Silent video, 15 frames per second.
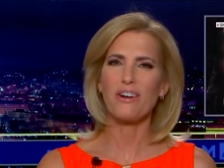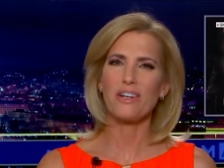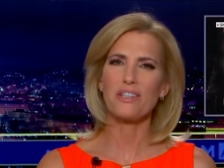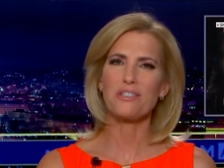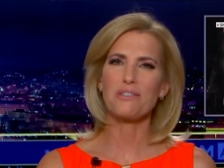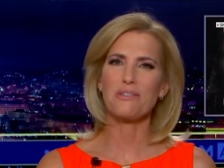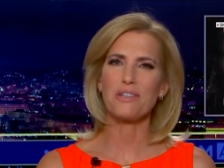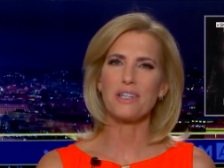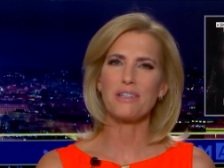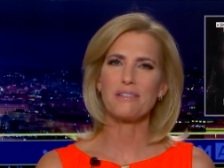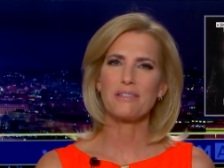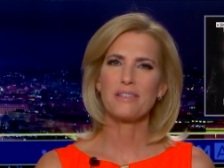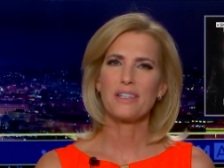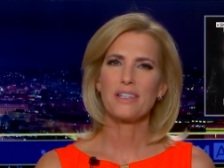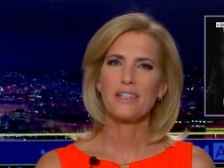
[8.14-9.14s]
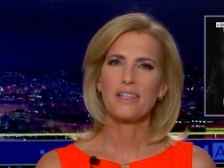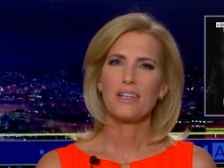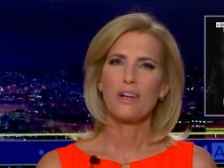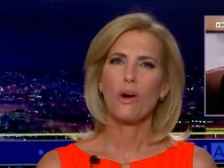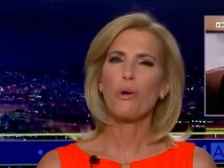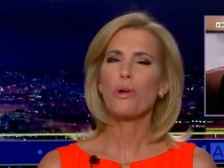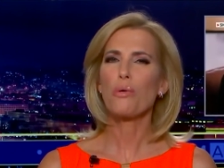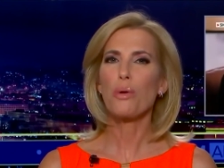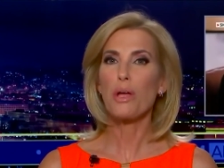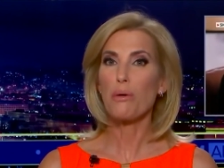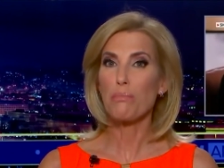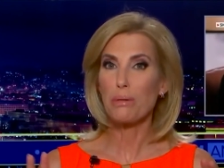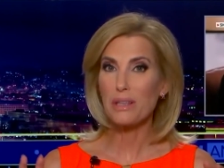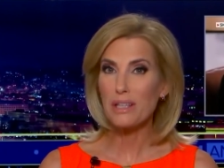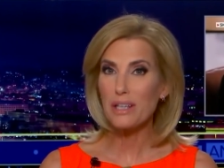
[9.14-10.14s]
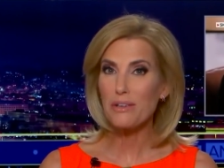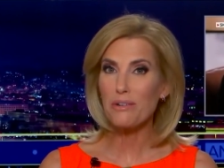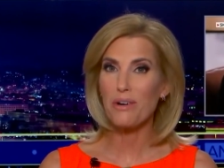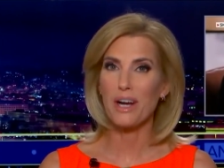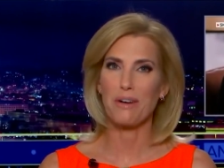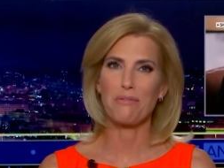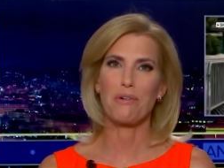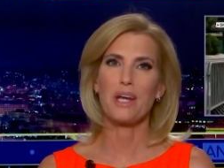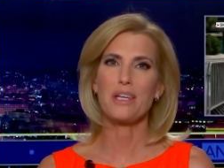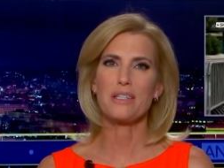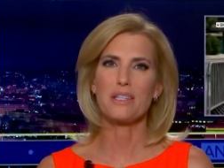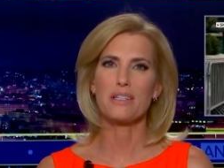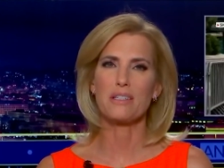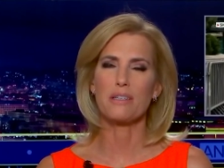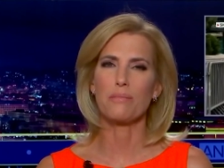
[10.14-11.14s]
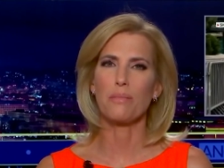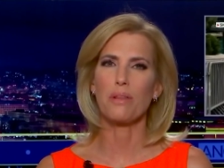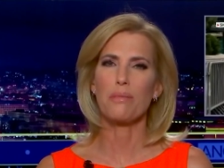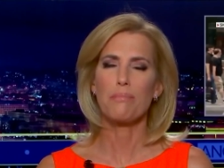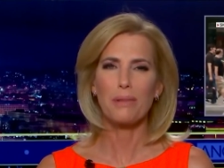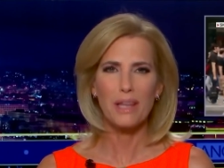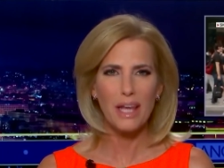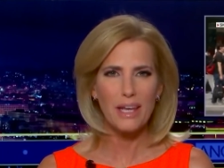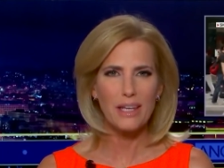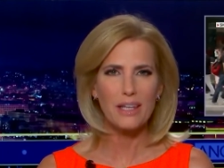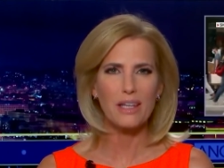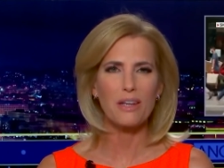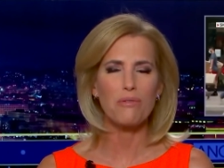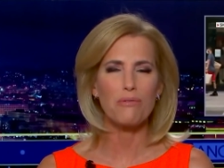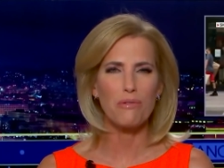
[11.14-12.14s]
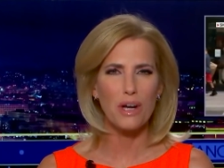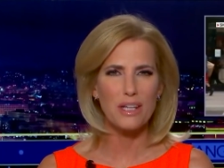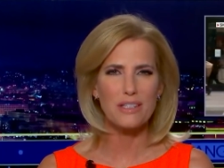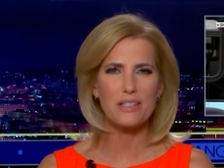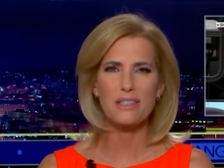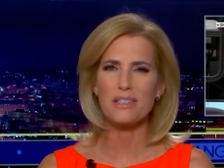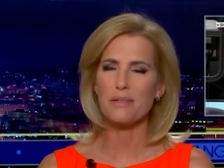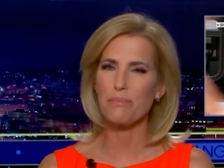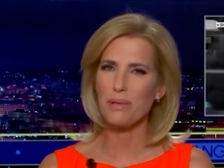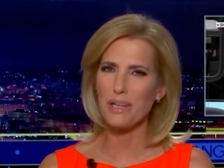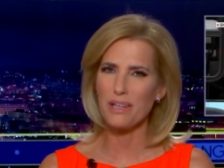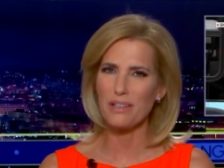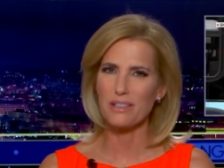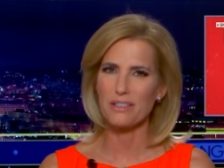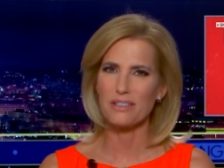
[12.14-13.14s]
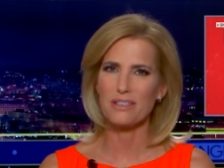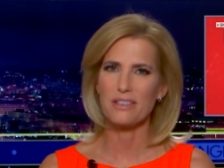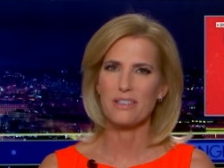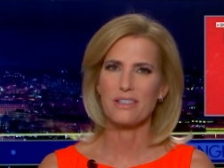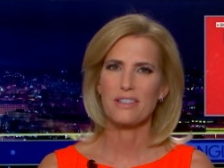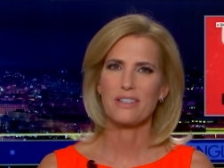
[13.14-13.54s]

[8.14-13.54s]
our history? Or do we obliterate racism with blatantly racist appeals?